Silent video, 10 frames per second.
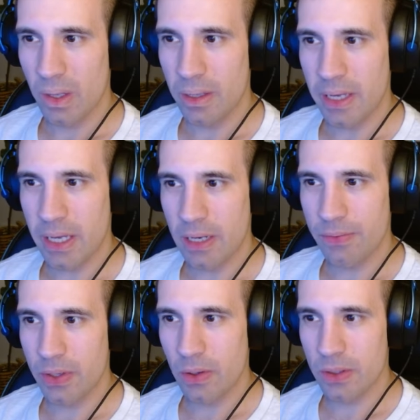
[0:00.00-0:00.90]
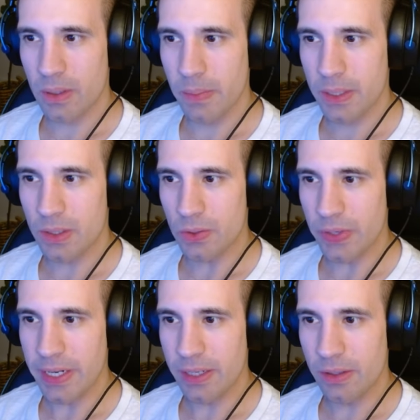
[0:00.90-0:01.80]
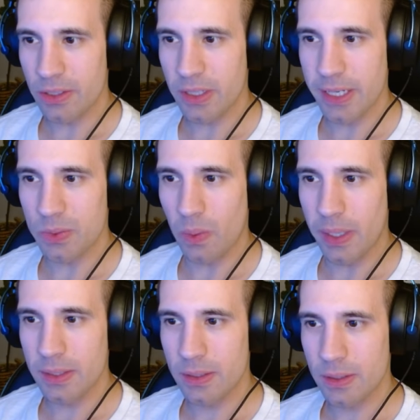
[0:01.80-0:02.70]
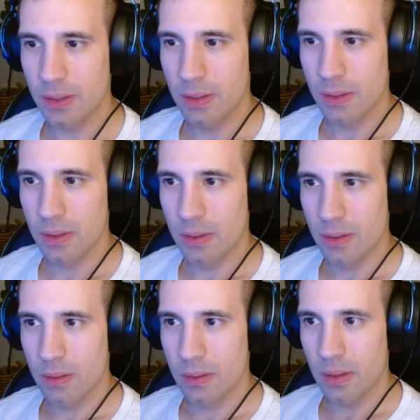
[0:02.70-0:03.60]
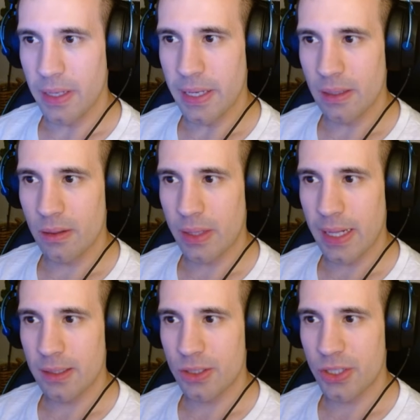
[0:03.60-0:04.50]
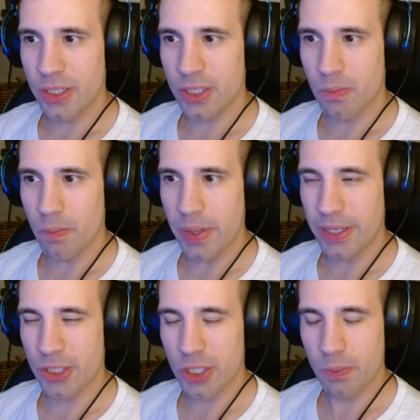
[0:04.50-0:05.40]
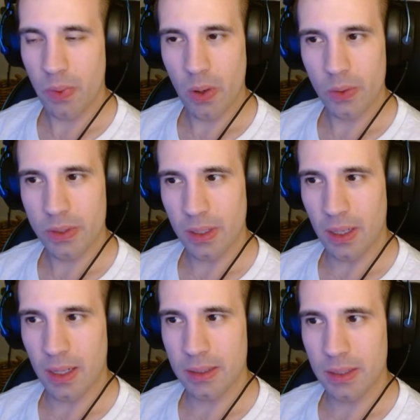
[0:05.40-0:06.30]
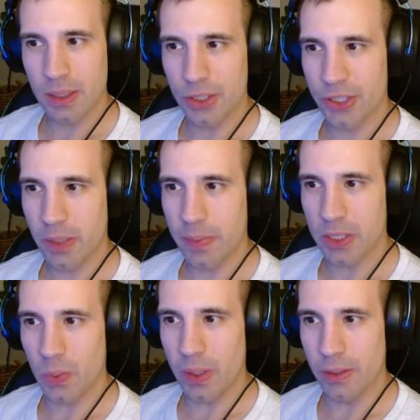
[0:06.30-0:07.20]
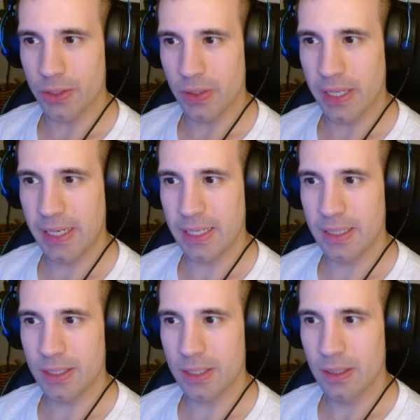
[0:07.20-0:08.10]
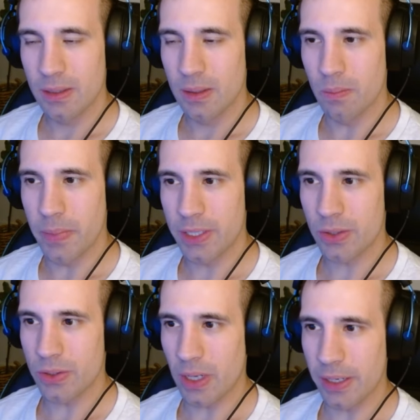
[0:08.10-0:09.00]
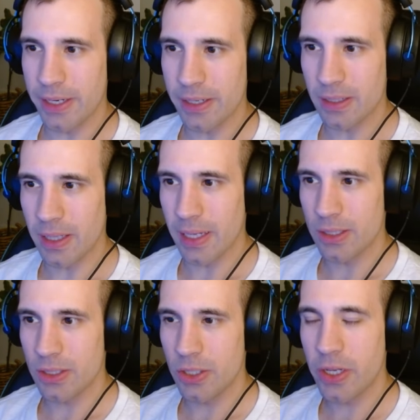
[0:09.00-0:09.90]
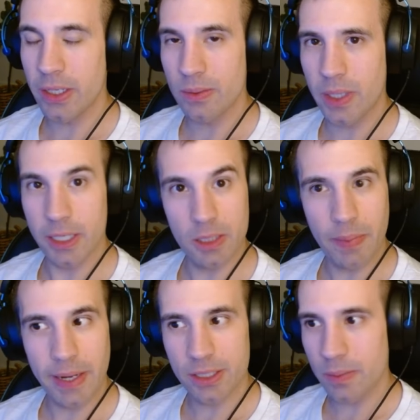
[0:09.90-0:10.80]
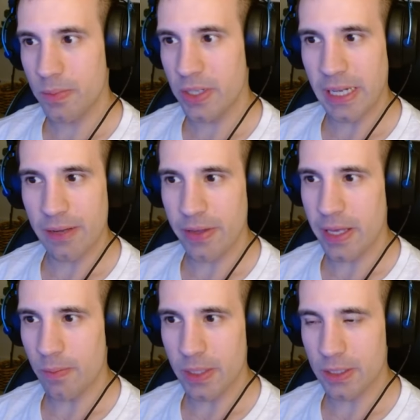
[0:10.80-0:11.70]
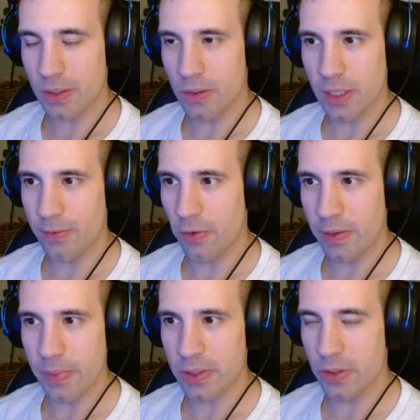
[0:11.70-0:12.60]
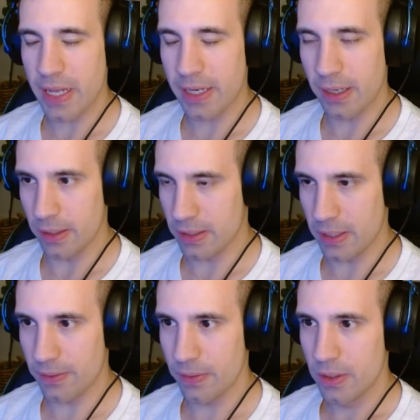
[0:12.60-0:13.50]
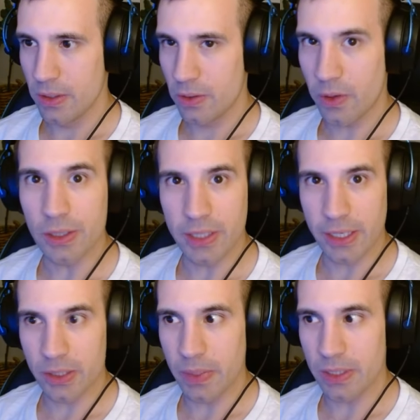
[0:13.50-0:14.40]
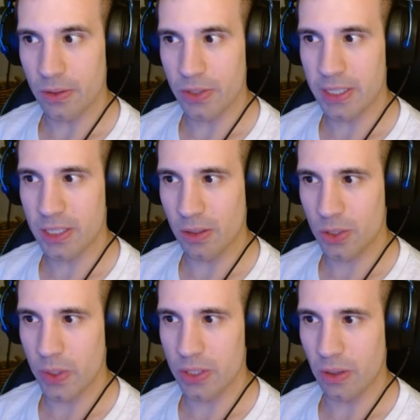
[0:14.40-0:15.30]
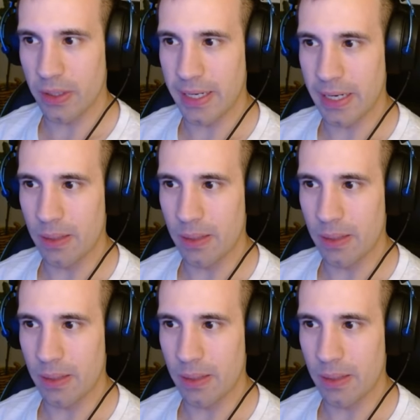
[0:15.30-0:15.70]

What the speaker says: And if you notice the missiles right here, they're size ones. And that's just bespoke on the ship as well. So that is missiles on here that you can customize them. You can have EM missiles, infrared missiles, that kind of stuff, cross section missiles. You can still switch all that out,